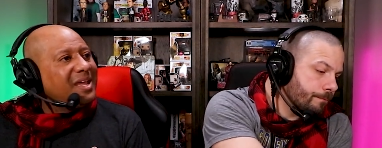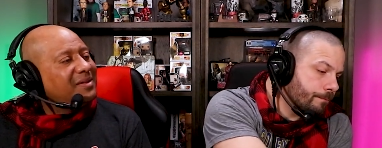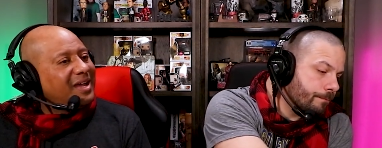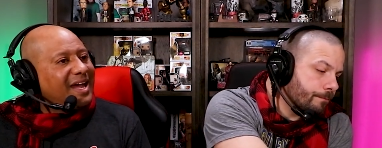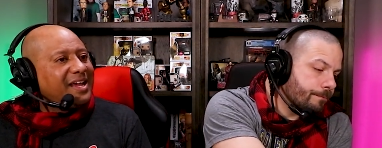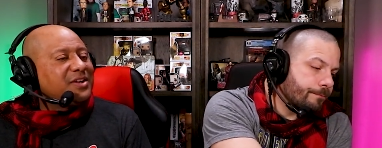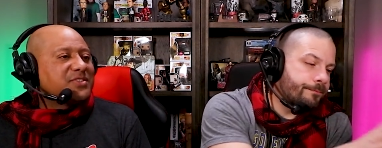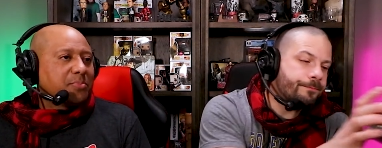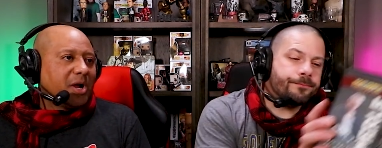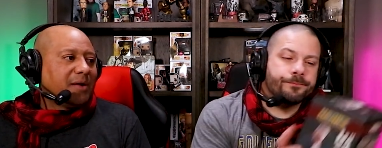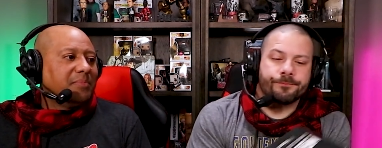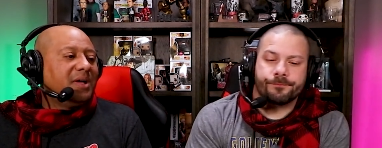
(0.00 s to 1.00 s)
Speaker 1: Here's the
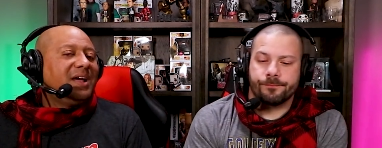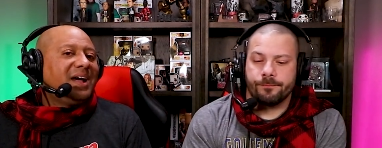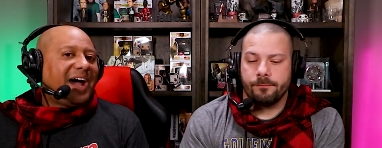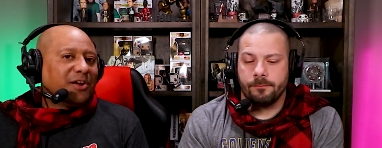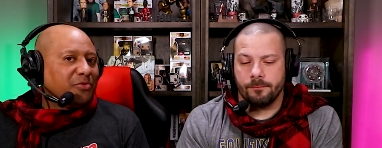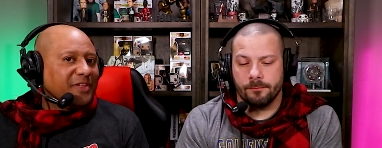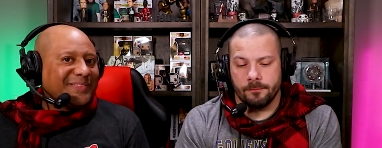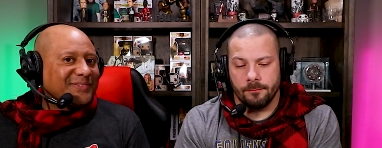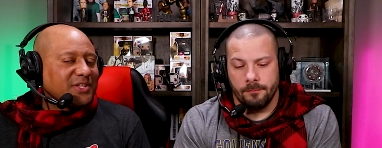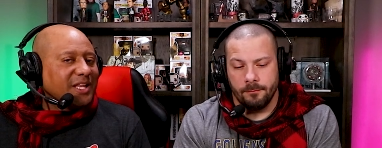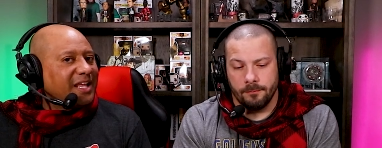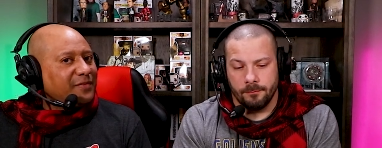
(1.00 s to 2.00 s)
problem. I don't think there's a
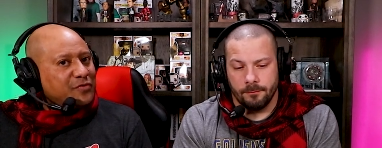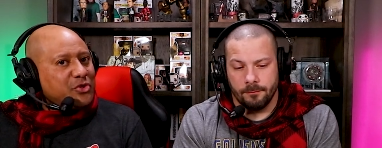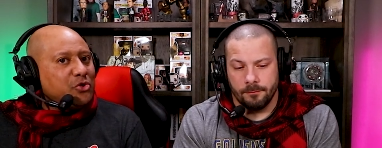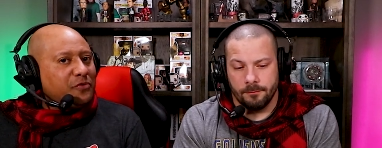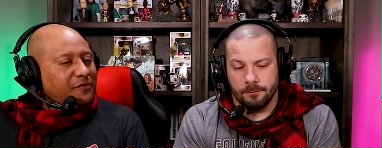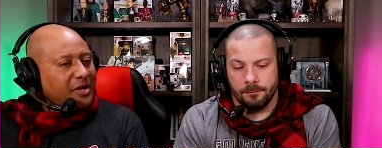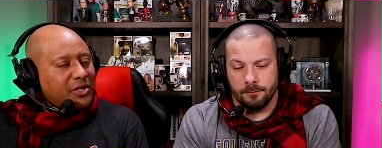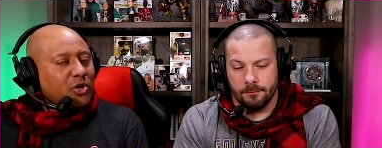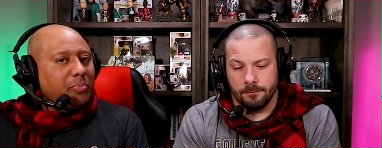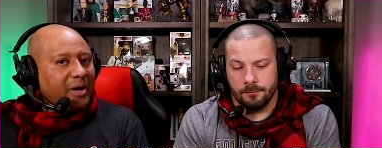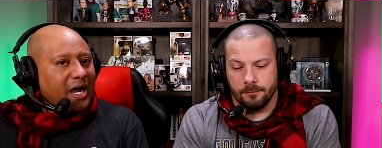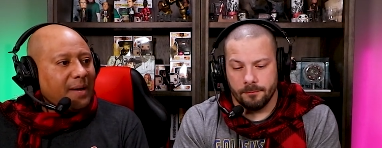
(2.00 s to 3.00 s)
lot of new Funko
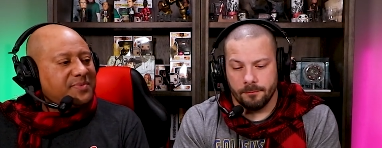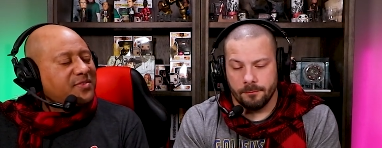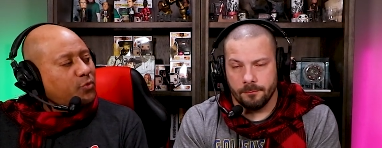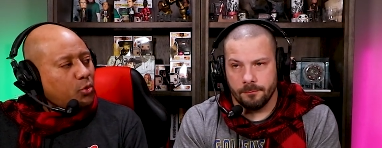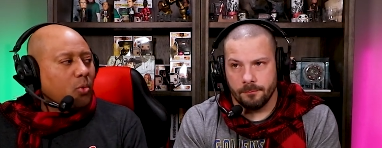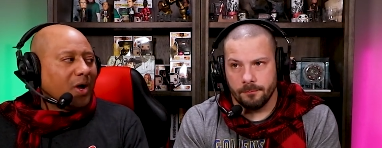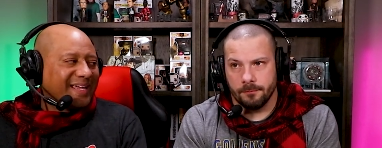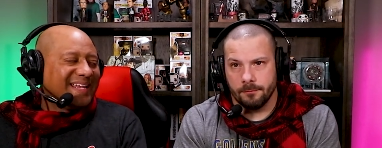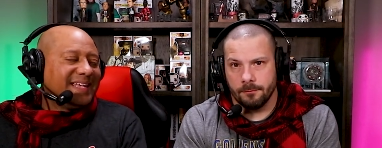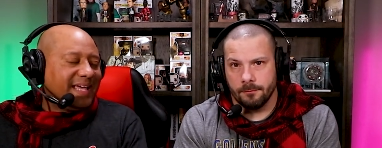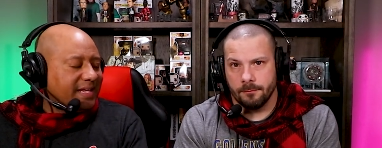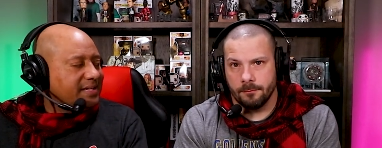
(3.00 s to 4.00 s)
Pops for Walking
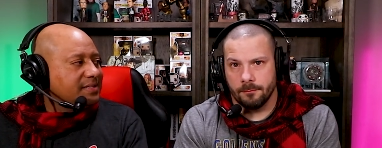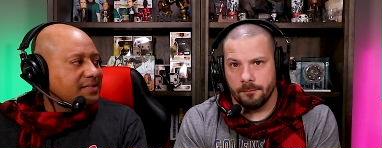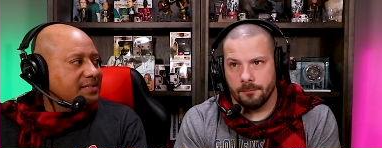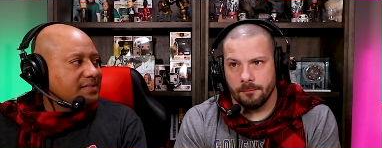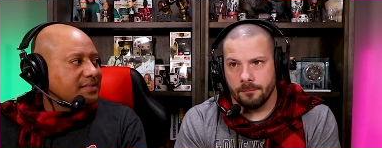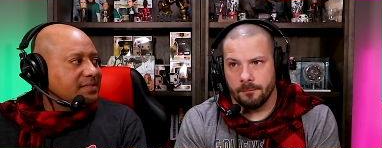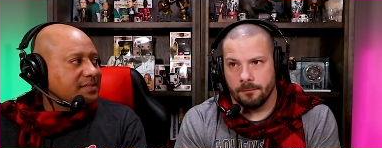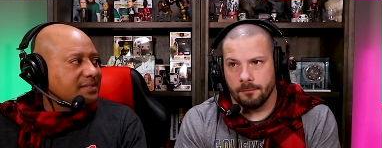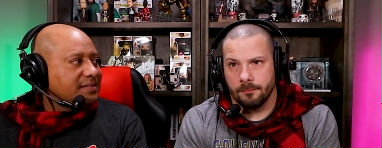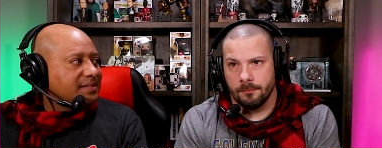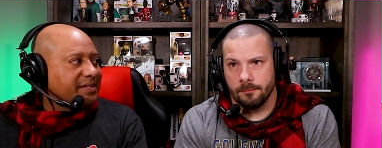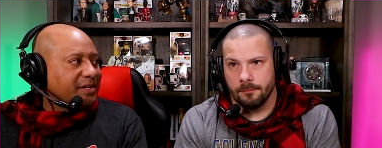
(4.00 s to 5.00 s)
Dead.
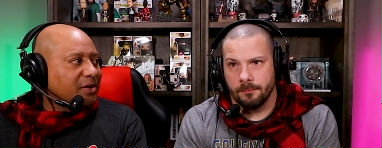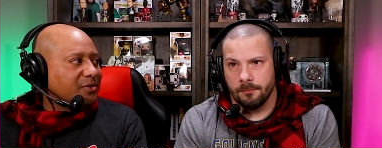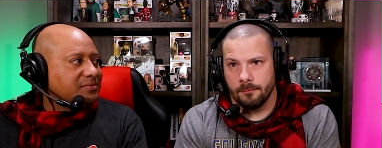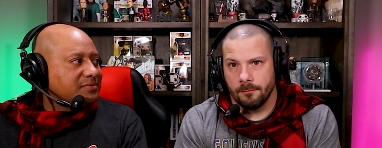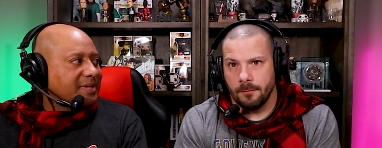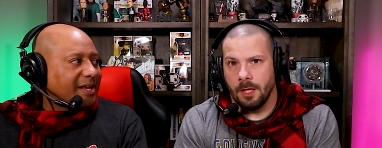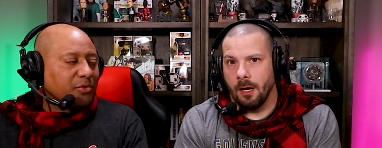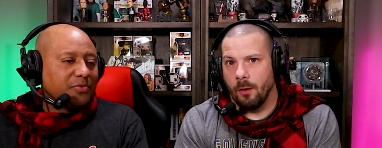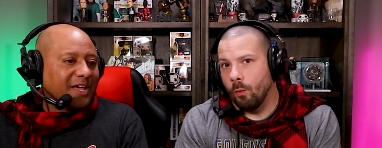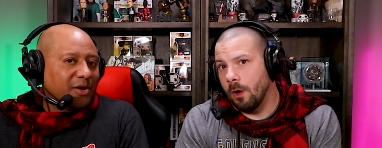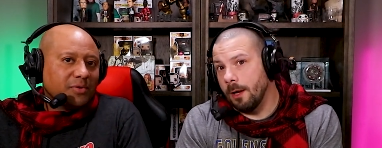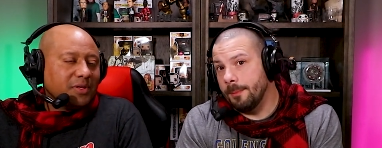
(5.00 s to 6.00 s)
You know, I yeah, I
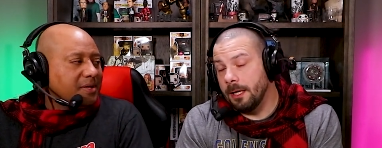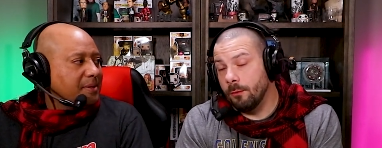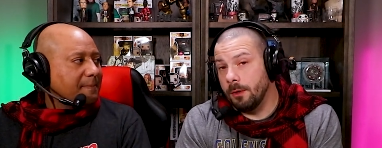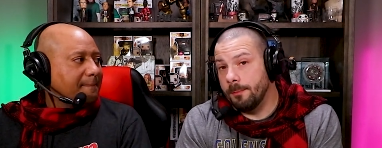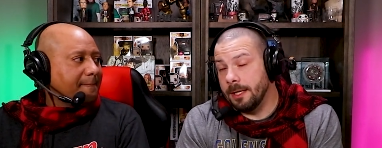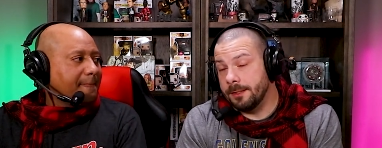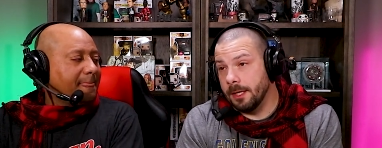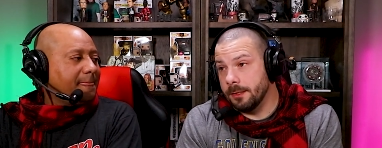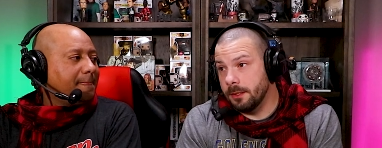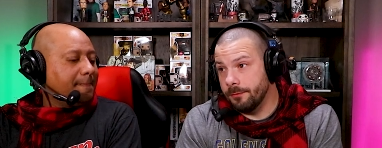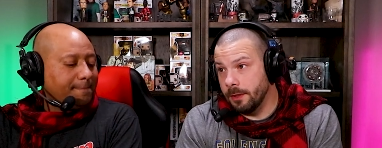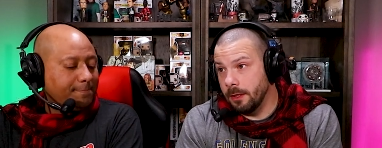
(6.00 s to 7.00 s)
well, I,
Speaker 2: mean, it would make sense
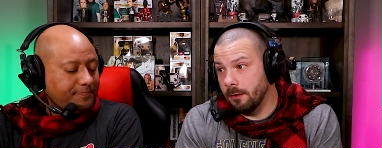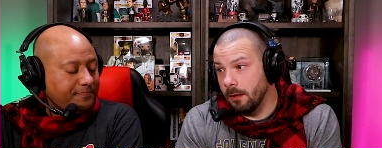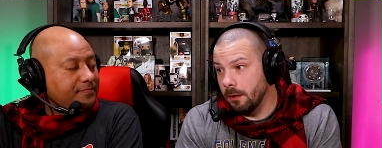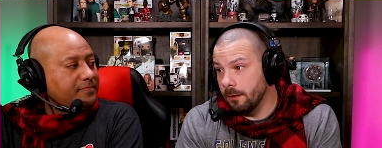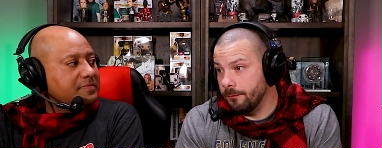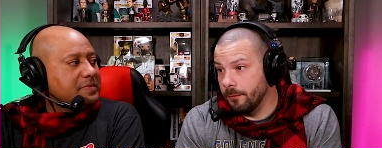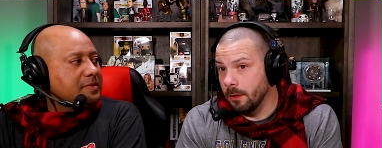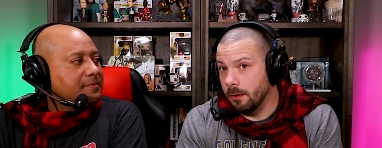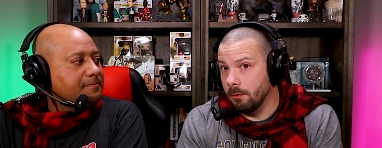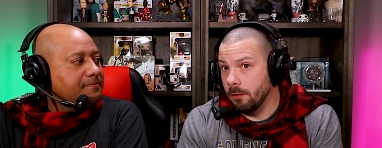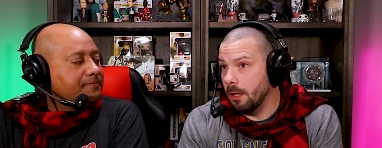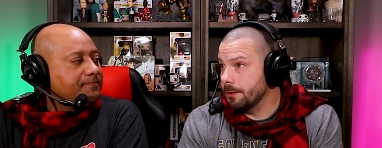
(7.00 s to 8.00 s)
if they lo- if
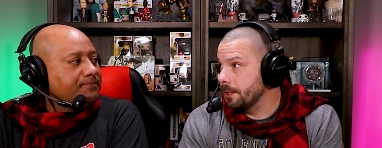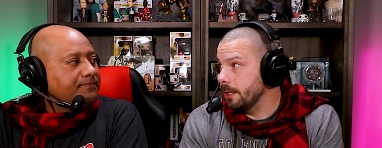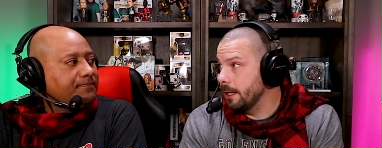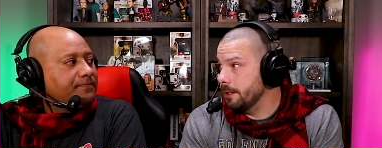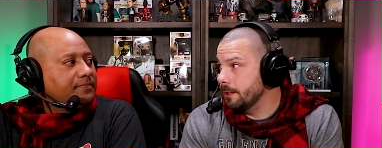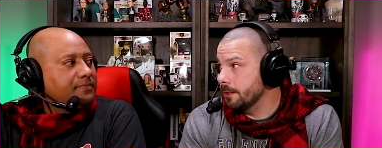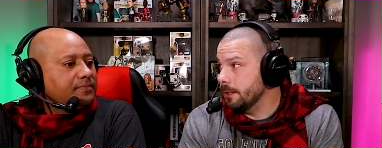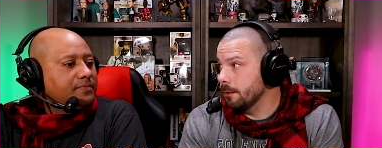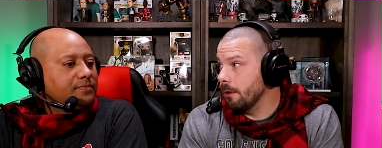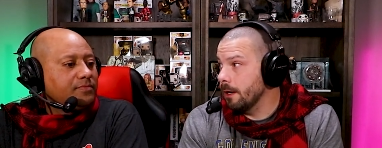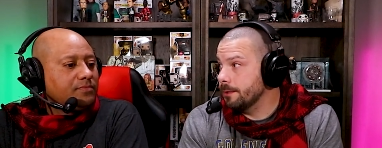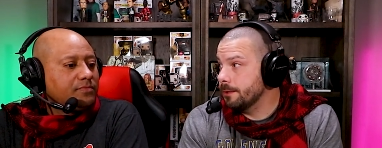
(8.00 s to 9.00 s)
Funko lost the licensing
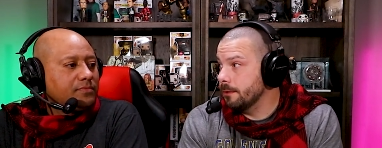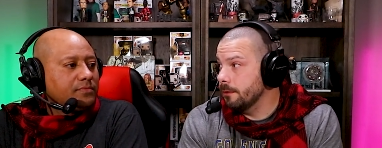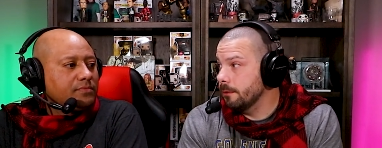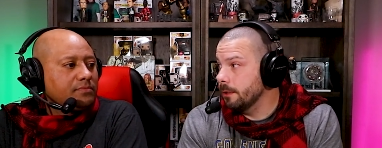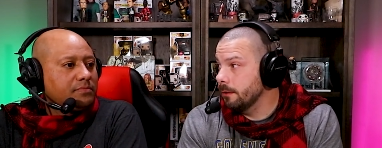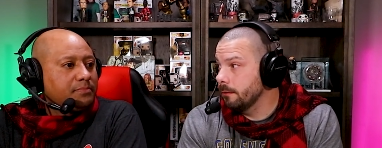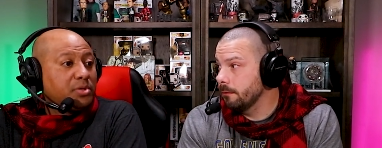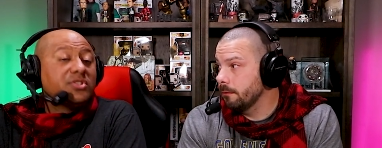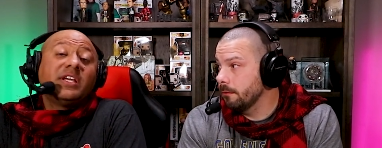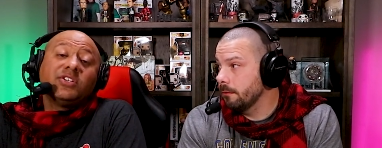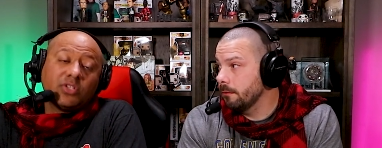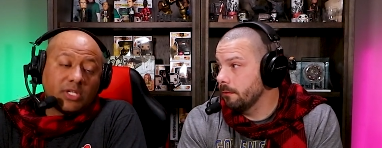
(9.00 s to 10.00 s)
rights to do it.
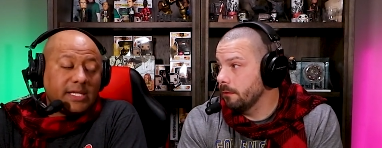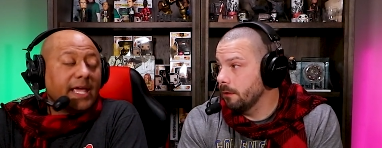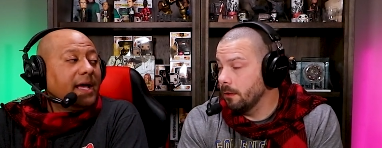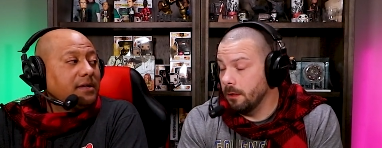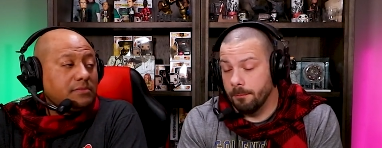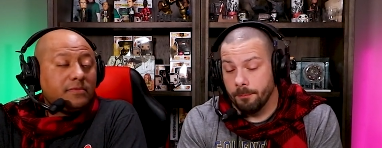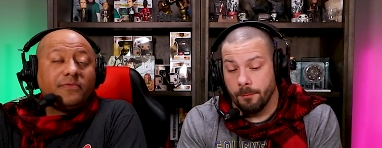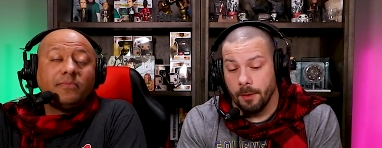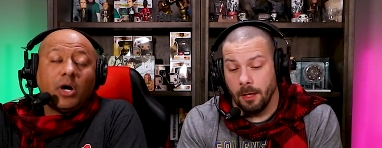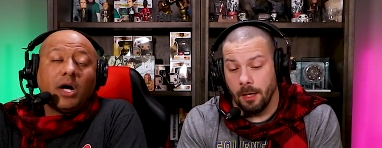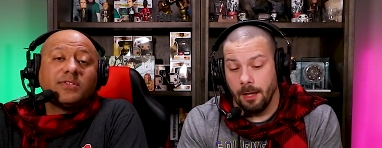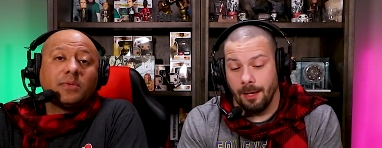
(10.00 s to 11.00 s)
Potentially, yeah.
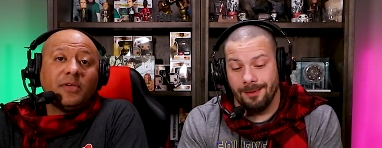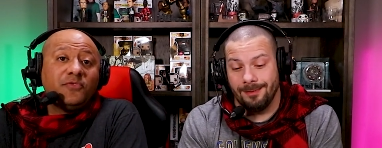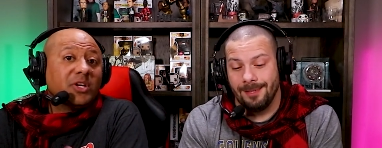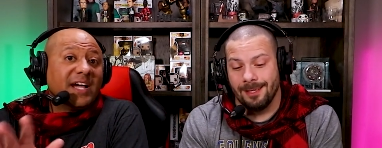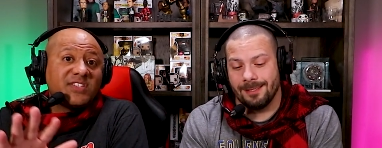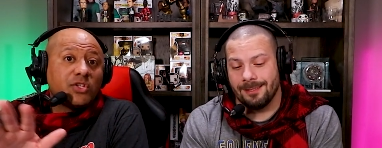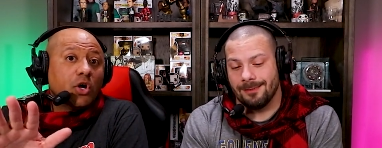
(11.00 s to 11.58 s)
Uh, awesome. Uh, if you guys know,